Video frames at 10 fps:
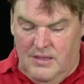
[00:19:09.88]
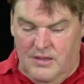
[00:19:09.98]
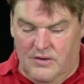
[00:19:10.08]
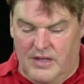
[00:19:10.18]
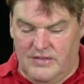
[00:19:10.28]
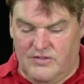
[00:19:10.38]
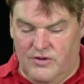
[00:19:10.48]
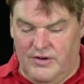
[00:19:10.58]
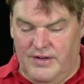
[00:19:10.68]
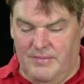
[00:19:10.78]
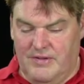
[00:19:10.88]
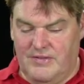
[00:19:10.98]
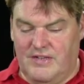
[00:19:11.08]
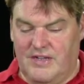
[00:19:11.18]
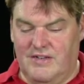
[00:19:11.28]
Okay, sorry about
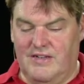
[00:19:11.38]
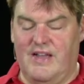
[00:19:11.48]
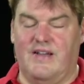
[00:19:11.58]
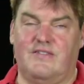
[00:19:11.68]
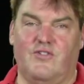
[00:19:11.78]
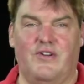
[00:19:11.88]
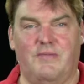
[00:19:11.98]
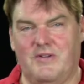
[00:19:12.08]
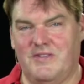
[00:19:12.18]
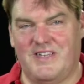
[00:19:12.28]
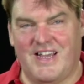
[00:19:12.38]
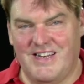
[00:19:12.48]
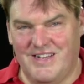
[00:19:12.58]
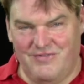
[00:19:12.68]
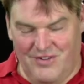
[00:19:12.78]
the
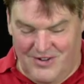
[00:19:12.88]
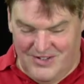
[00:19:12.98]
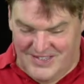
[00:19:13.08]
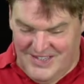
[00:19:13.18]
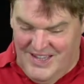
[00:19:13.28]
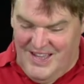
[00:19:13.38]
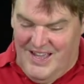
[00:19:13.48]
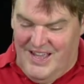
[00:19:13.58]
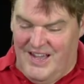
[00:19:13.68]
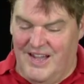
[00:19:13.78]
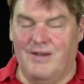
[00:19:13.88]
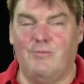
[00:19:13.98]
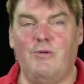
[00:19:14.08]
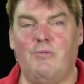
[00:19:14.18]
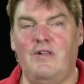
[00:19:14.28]
technical flaws.
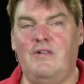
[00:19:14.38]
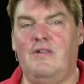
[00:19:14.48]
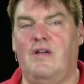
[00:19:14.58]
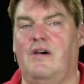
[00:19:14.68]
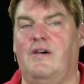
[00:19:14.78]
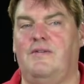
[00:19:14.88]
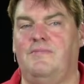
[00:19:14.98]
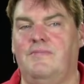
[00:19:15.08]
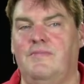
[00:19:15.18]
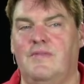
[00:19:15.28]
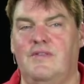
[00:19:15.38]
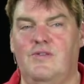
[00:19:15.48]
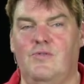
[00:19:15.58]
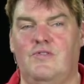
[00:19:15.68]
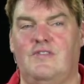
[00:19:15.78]
We will
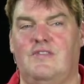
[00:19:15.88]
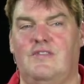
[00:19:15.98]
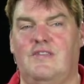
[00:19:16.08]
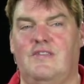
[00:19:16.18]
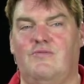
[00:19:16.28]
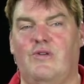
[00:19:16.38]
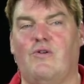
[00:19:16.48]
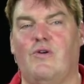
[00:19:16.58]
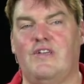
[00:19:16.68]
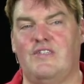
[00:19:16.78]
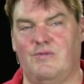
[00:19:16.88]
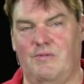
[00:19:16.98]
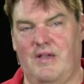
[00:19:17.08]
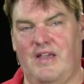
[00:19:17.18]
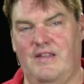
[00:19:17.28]
use the recordings we
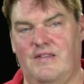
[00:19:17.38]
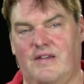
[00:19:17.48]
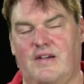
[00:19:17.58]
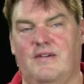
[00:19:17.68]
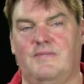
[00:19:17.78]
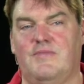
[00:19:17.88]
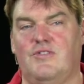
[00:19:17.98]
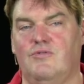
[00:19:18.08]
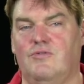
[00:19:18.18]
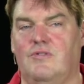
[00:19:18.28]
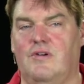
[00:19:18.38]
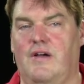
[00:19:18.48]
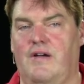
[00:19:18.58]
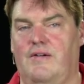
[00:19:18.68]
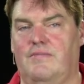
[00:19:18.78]
made
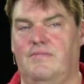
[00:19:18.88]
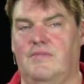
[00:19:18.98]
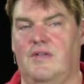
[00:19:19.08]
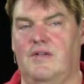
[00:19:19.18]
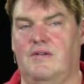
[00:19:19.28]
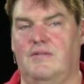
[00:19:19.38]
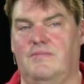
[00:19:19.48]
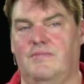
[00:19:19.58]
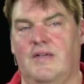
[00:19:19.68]
to